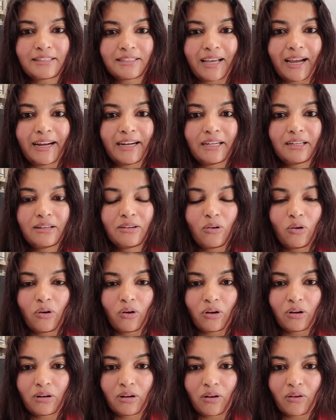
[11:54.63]
sight
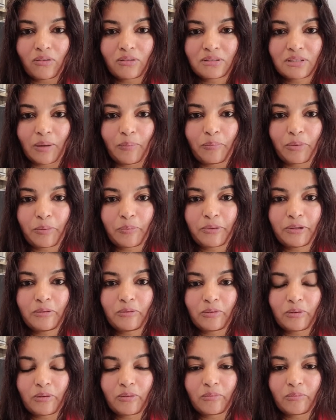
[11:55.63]
on some
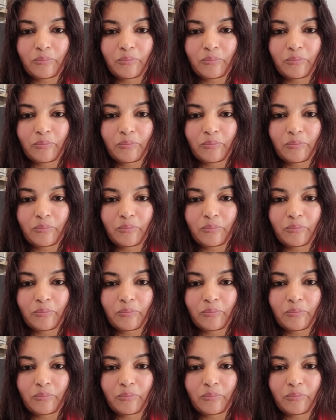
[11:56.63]
people,